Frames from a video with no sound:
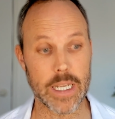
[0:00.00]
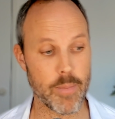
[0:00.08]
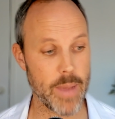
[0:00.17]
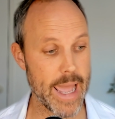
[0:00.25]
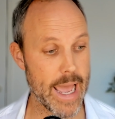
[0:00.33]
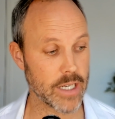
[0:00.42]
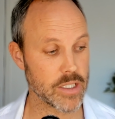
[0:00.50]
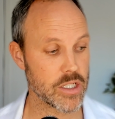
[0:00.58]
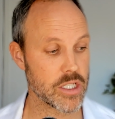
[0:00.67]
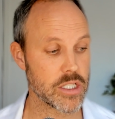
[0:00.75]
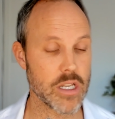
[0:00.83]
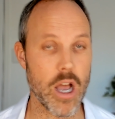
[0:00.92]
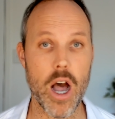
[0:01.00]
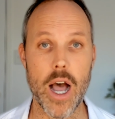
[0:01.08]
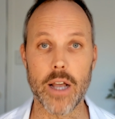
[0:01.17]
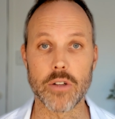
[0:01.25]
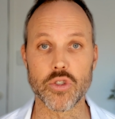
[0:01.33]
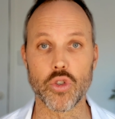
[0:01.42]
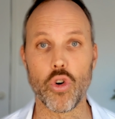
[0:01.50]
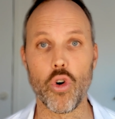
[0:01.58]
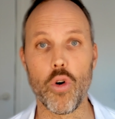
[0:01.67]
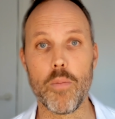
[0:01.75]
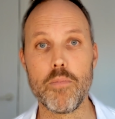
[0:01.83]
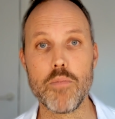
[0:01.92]
about styles
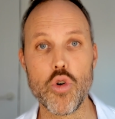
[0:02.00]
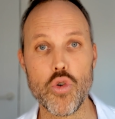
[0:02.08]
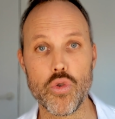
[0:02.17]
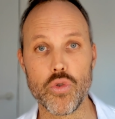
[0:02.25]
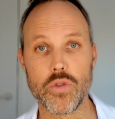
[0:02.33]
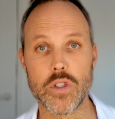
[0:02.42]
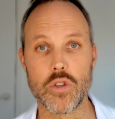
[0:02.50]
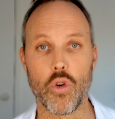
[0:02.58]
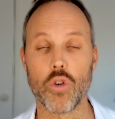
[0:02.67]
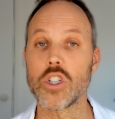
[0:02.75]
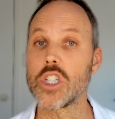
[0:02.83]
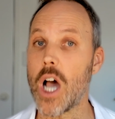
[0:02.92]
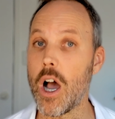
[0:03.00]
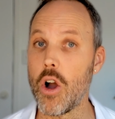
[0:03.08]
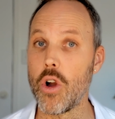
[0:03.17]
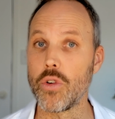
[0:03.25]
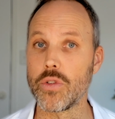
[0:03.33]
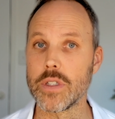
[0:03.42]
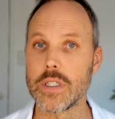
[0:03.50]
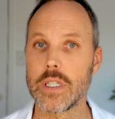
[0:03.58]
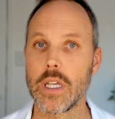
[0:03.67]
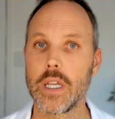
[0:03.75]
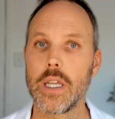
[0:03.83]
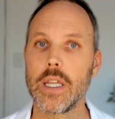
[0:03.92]
or moods or tones.
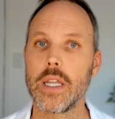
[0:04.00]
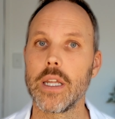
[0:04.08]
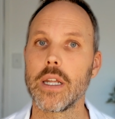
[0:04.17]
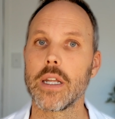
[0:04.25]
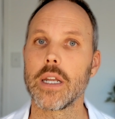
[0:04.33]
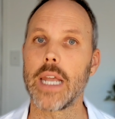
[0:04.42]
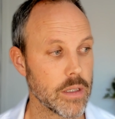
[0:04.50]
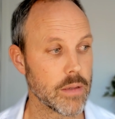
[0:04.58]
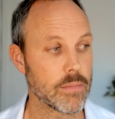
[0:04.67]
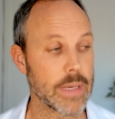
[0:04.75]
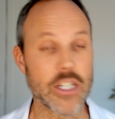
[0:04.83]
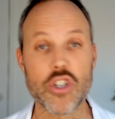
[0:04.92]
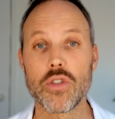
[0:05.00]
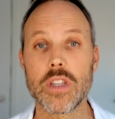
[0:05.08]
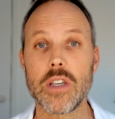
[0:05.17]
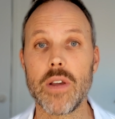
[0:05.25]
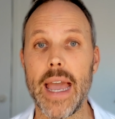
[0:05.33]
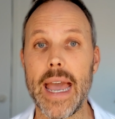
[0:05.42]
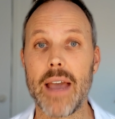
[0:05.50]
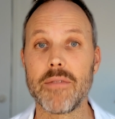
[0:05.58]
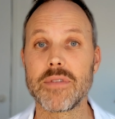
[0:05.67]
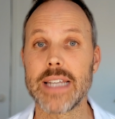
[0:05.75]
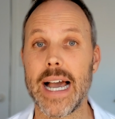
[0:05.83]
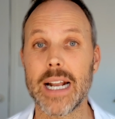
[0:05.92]
Make sure that you
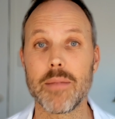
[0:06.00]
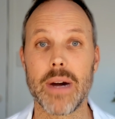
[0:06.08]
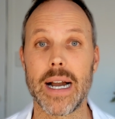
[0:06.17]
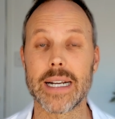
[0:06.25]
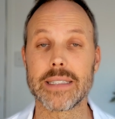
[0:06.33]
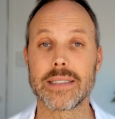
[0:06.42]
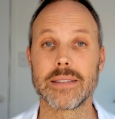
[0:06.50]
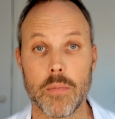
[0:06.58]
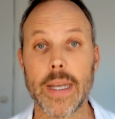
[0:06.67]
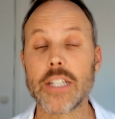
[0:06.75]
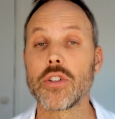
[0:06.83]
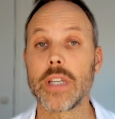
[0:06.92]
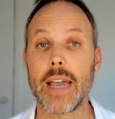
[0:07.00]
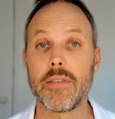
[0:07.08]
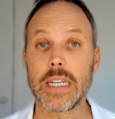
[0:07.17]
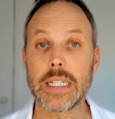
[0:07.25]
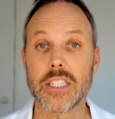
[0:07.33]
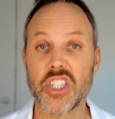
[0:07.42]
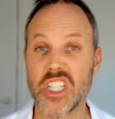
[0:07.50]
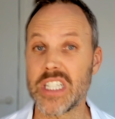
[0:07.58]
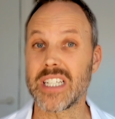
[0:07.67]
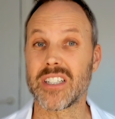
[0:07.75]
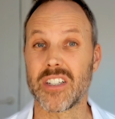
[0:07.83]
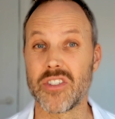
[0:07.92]
have target markets. Make sure you have any
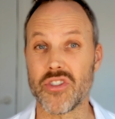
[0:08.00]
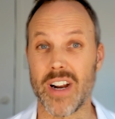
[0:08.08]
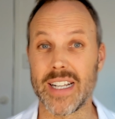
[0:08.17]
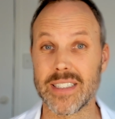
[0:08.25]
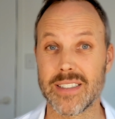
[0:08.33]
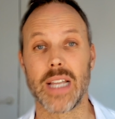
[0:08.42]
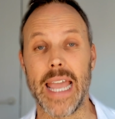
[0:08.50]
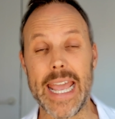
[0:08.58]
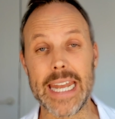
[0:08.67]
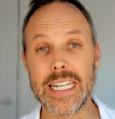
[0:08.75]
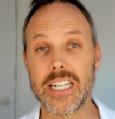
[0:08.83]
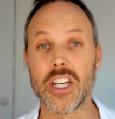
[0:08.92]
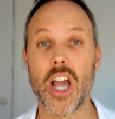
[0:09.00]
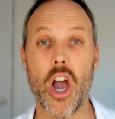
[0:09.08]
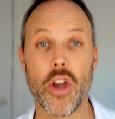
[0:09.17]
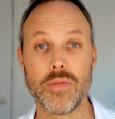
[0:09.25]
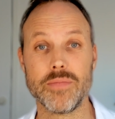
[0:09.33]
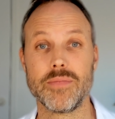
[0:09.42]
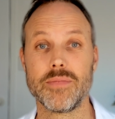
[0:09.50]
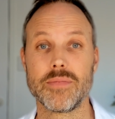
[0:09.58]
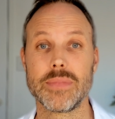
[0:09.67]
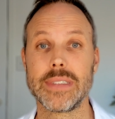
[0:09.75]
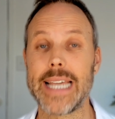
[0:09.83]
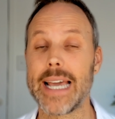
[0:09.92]
logistics constraints handy to know.
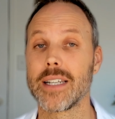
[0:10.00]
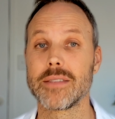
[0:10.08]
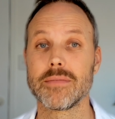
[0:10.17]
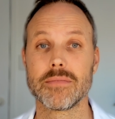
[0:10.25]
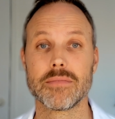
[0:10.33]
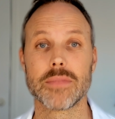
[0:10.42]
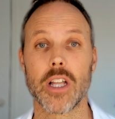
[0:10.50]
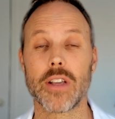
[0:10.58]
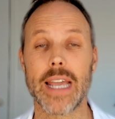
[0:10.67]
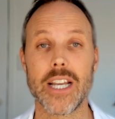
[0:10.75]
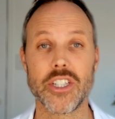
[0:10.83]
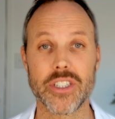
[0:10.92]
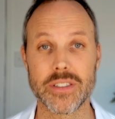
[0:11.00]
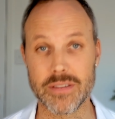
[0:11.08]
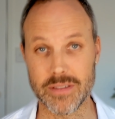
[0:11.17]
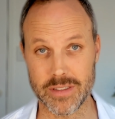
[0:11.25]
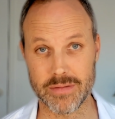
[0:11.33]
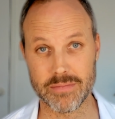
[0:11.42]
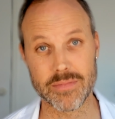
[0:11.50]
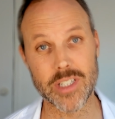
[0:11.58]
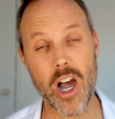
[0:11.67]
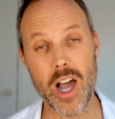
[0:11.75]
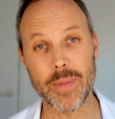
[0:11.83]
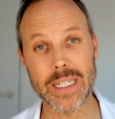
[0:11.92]
Talent, locations,
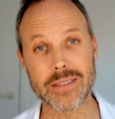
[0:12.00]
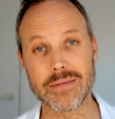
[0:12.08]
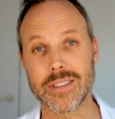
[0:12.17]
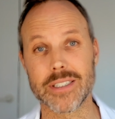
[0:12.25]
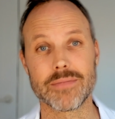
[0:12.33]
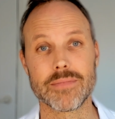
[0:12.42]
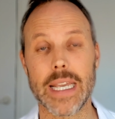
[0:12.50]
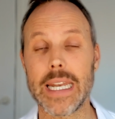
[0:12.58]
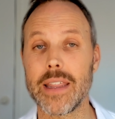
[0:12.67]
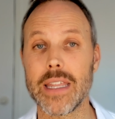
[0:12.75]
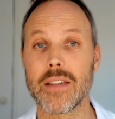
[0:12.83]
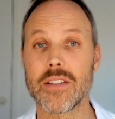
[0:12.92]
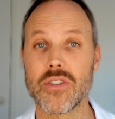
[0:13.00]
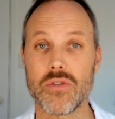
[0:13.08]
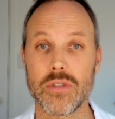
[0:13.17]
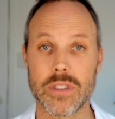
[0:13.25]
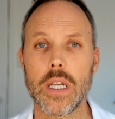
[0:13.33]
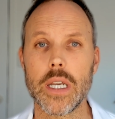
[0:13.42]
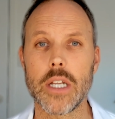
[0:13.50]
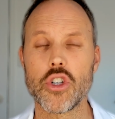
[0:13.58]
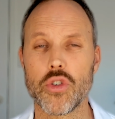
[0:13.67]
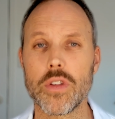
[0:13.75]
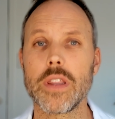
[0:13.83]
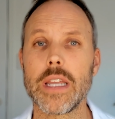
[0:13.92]
timings, anything of the sorts.
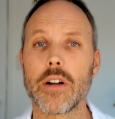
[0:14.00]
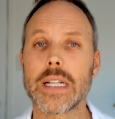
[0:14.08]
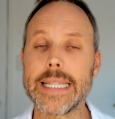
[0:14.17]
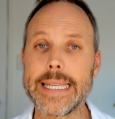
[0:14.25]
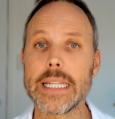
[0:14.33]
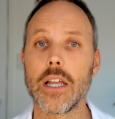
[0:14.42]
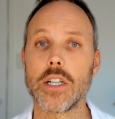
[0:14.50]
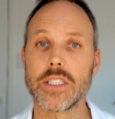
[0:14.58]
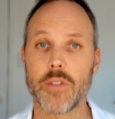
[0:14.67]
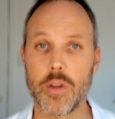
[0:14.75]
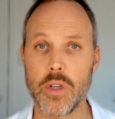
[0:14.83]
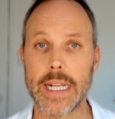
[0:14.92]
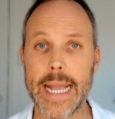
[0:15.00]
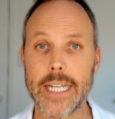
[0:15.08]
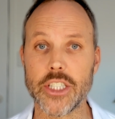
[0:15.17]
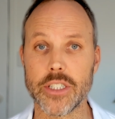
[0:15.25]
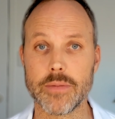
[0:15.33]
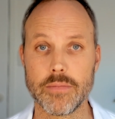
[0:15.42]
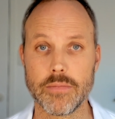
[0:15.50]
Ensure that there are clear lines of communication